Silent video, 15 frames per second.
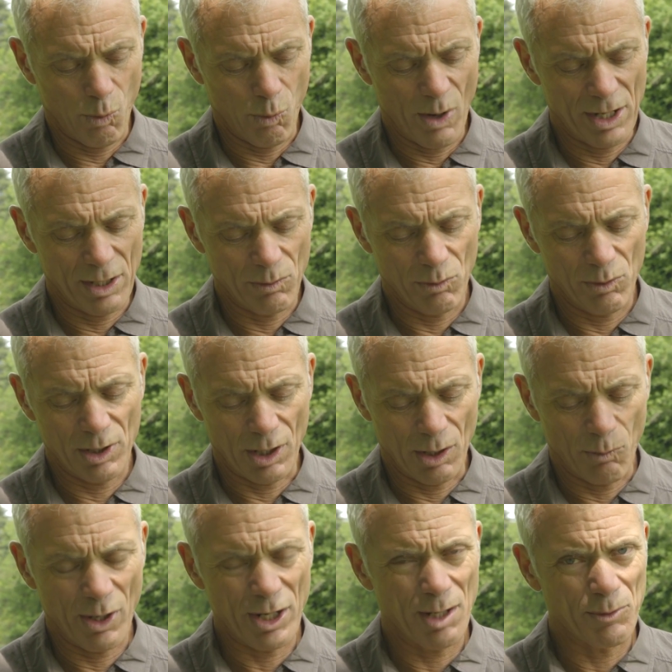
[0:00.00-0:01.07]
when you
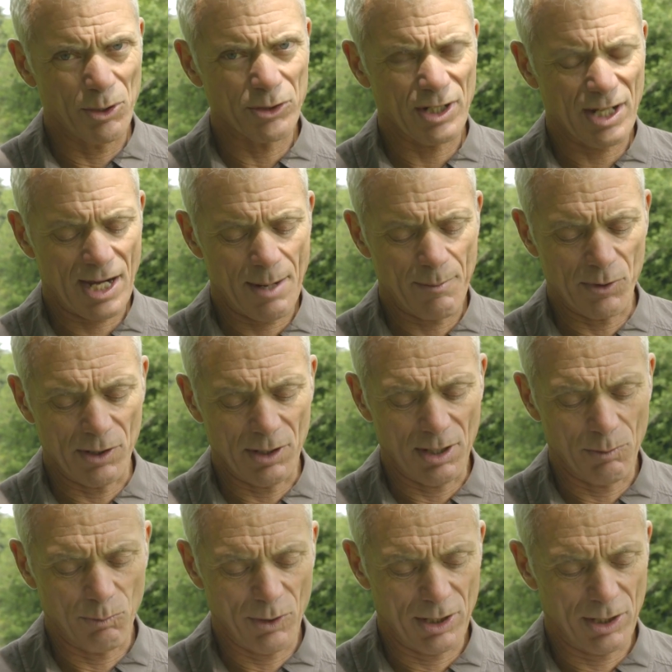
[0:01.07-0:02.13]
know when I'm on
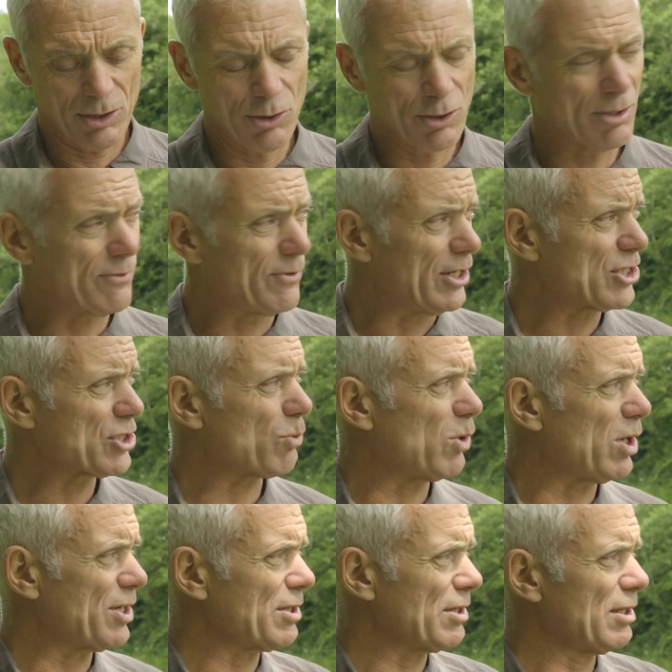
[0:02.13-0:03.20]
camera and when I hook a fish,
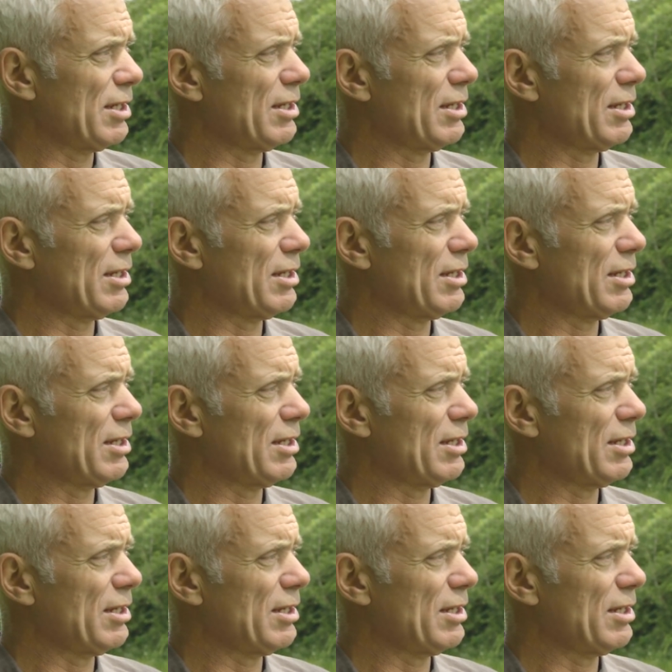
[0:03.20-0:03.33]
why,